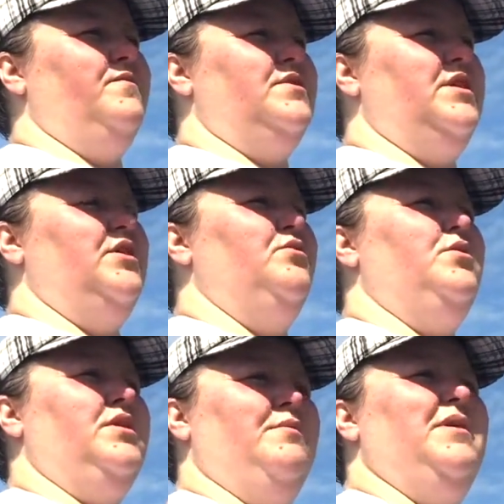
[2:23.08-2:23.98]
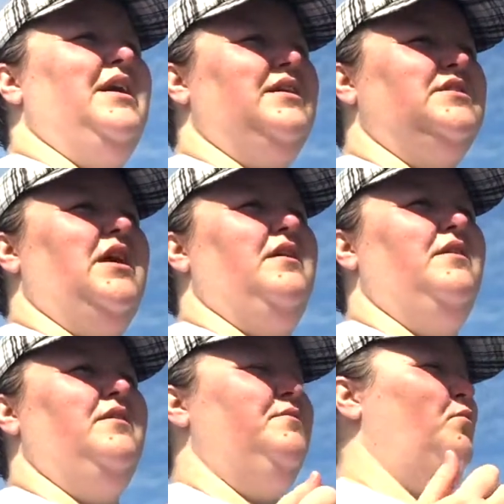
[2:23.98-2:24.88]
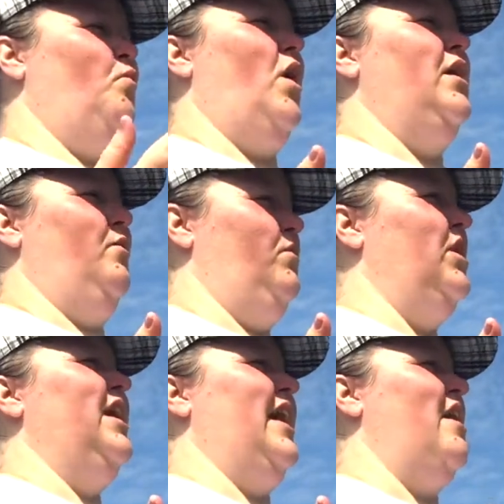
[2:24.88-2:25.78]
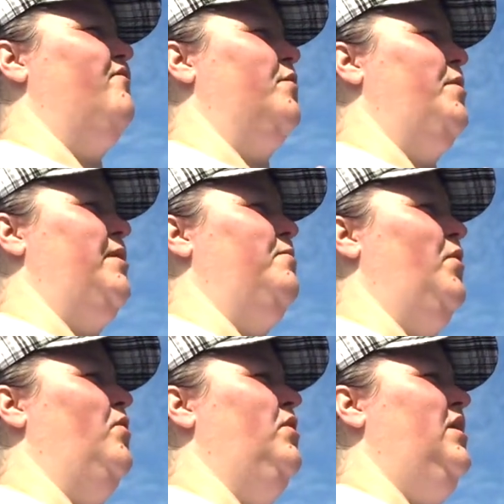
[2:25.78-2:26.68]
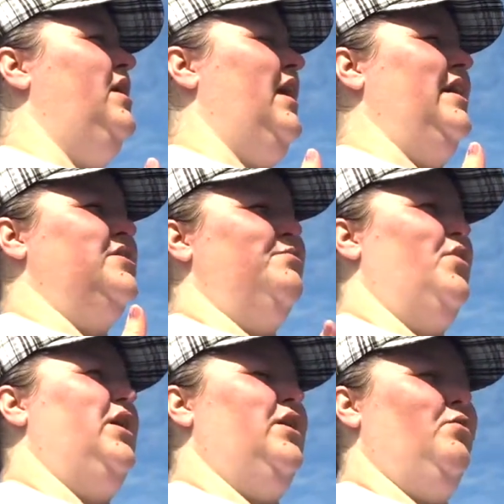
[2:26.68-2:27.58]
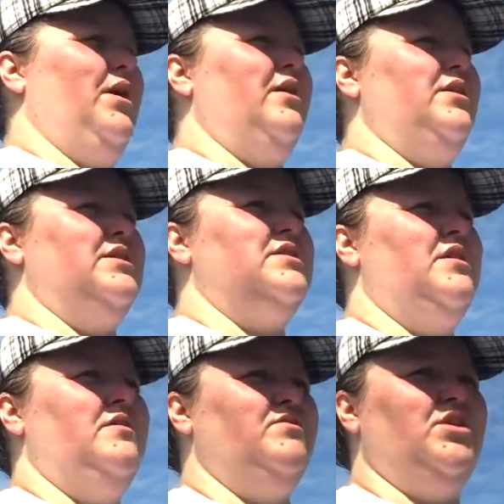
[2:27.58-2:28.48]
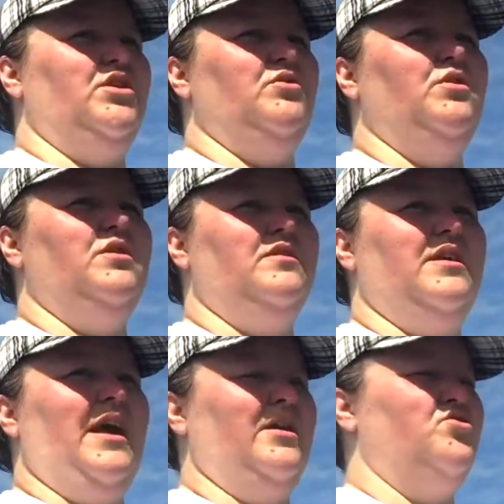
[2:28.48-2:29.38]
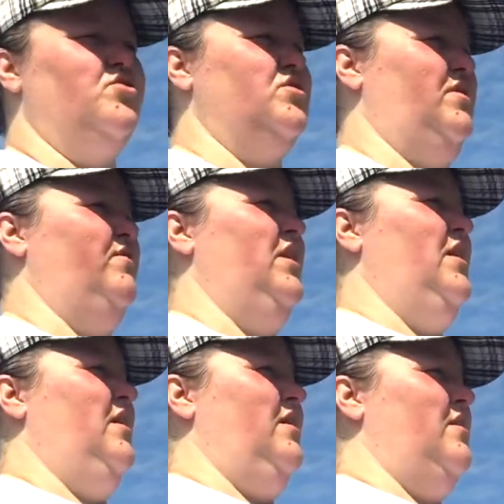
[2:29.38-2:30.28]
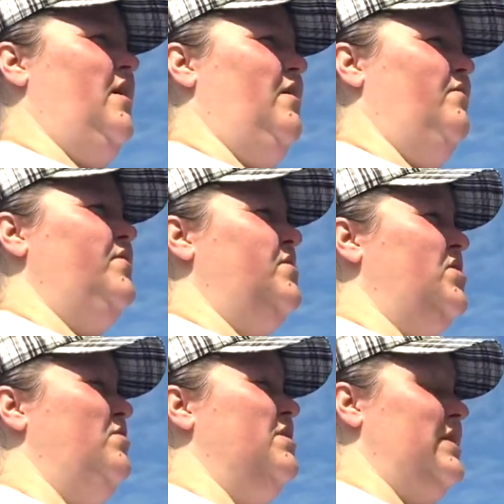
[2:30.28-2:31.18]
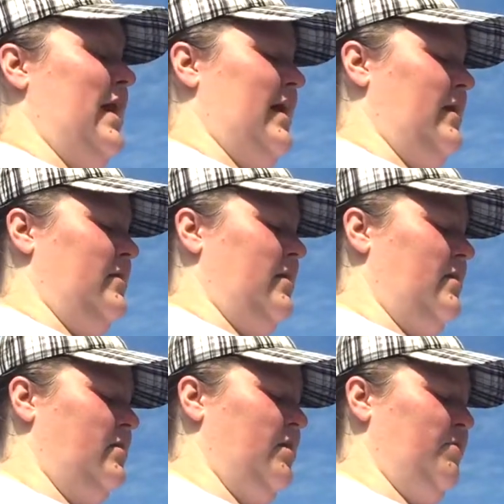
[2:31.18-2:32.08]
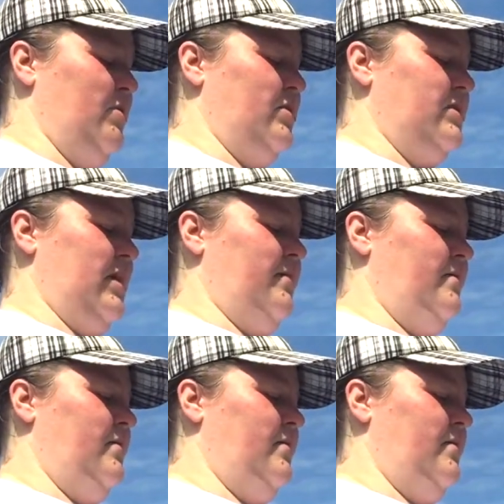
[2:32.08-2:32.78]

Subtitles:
to commit to looking out for people and to bring an awareness to the dangers of suicide in the community.